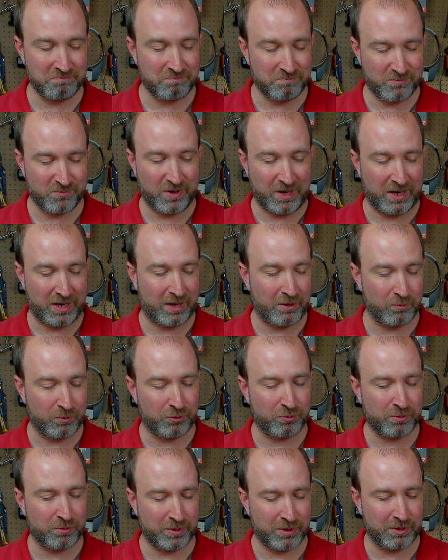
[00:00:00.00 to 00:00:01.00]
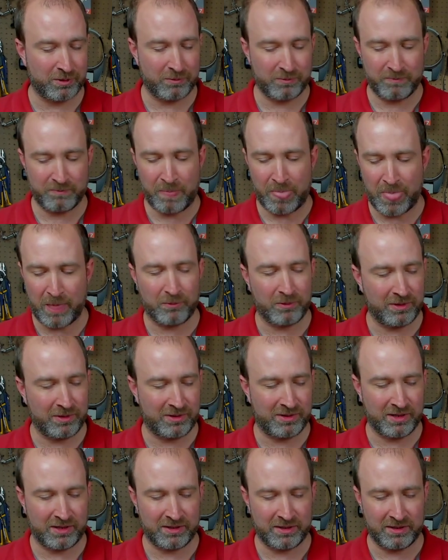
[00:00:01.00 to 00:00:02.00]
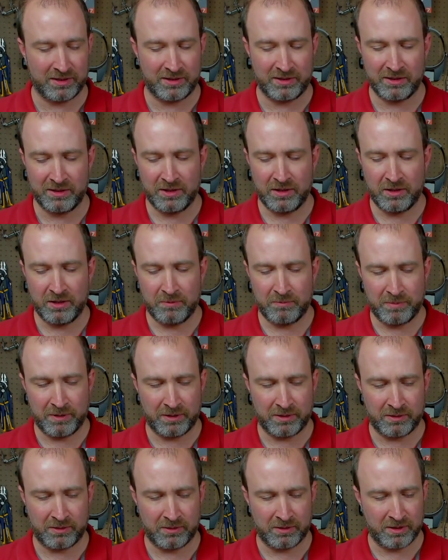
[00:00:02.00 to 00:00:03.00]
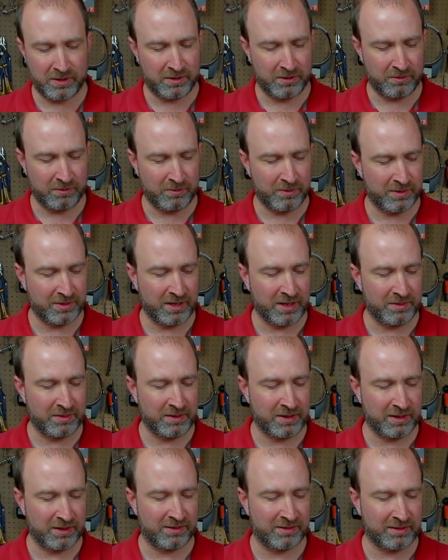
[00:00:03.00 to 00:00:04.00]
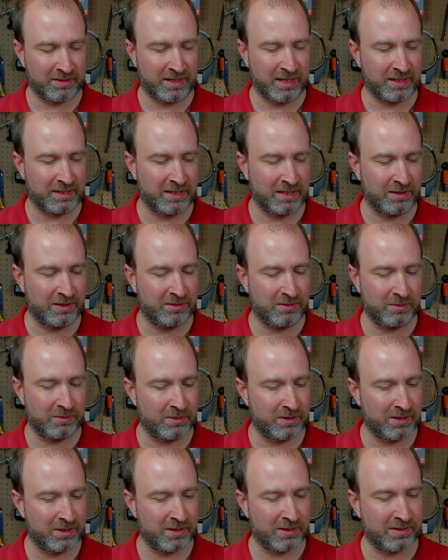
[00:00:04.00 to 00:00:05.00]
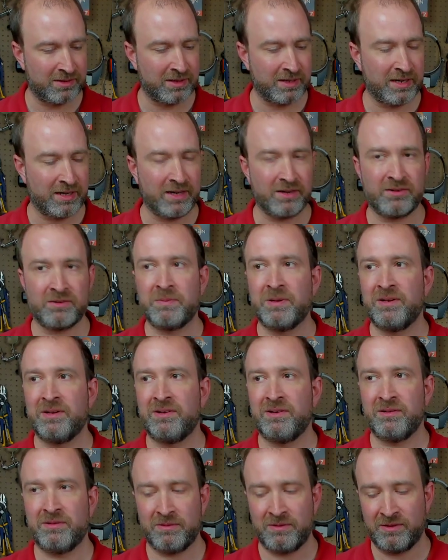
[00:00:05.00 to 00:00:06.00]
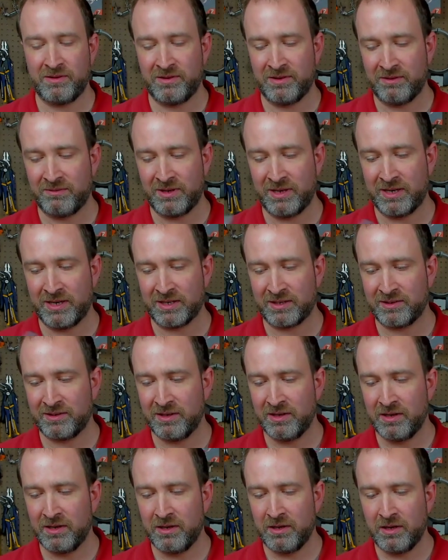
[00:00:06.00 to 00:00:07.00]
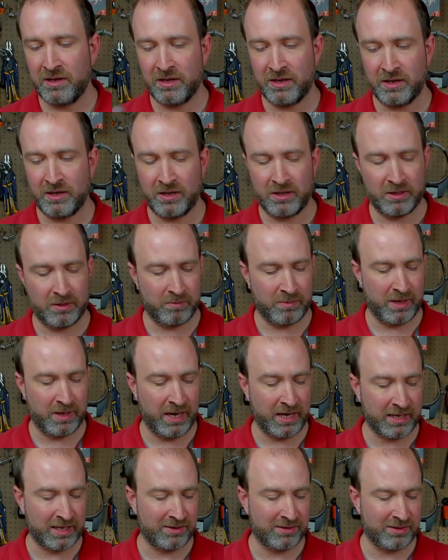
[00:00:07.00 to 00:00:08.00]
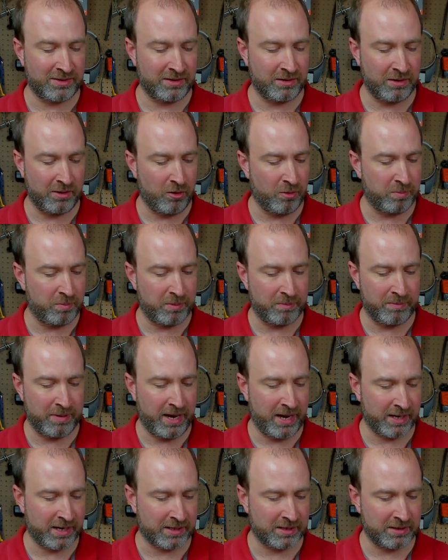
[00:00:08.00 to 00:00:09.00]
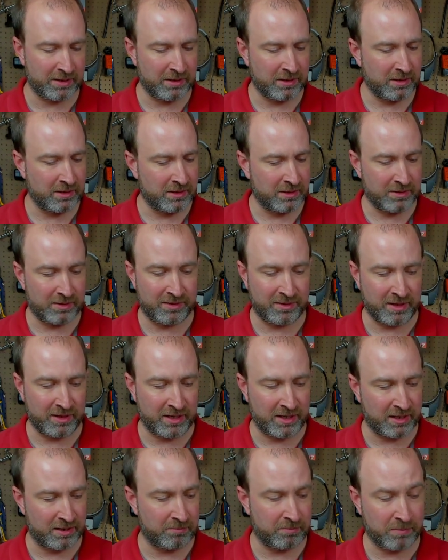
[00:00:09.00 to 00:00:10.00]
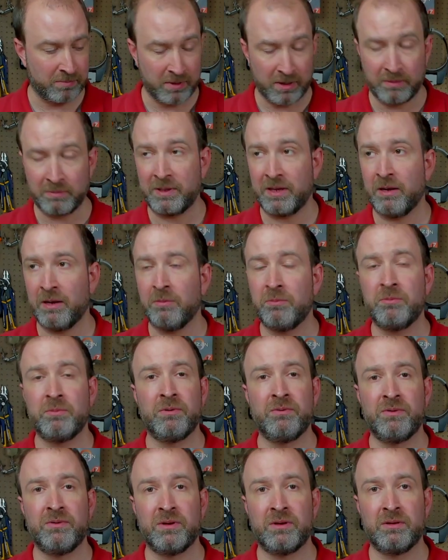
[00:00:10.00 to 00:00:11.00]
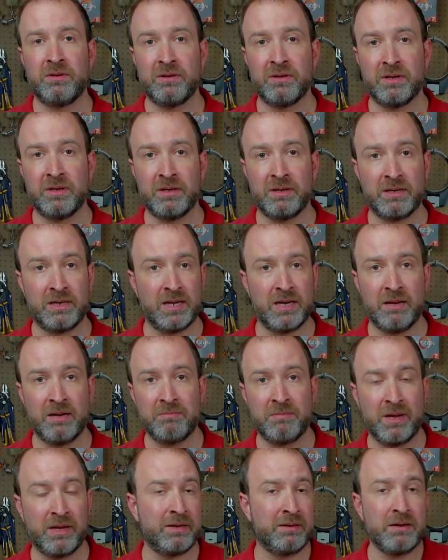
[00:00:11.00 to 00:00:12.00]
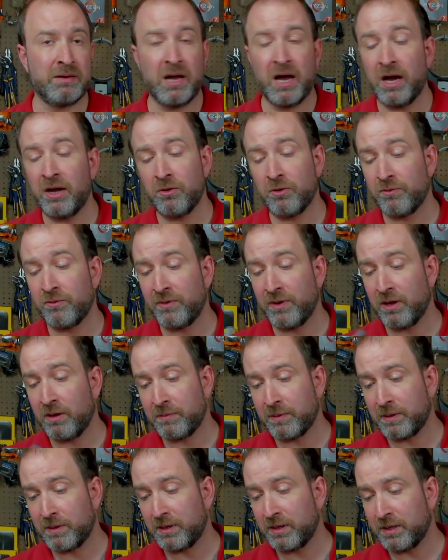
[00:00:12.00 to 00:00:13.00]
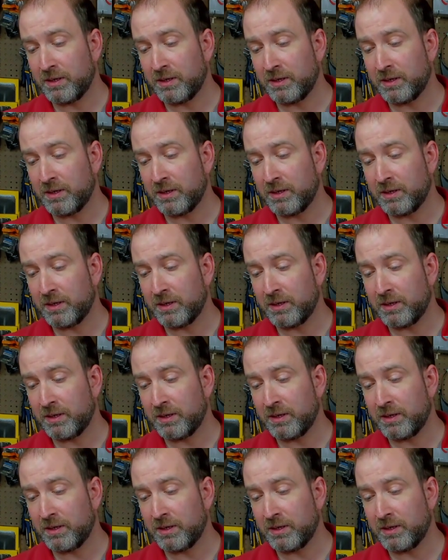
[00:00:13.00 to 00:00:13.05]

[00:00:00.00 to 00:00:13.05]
find out which one really sounded better, there was, I think, a slight lead to the Sennheiser PC37X. I guess the open back design probably helped with it. Again, I'm not an audiophile, but